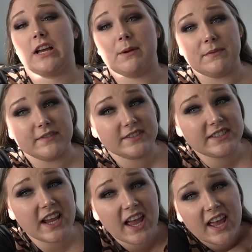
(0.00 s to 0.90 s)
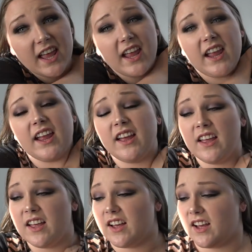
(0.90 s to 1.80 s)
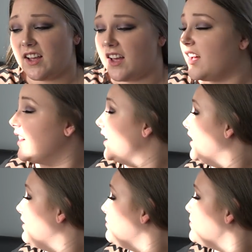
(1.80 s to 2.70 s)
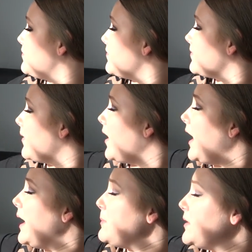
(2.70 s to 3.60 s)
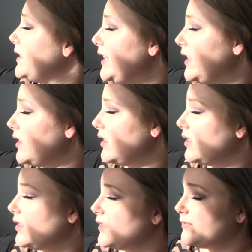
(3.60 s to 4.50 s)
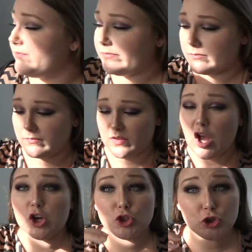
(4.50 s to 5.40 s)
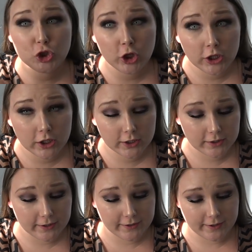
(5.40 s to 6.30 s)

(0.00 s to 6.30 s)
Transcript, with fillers: time of day. Um, I'm a little shook.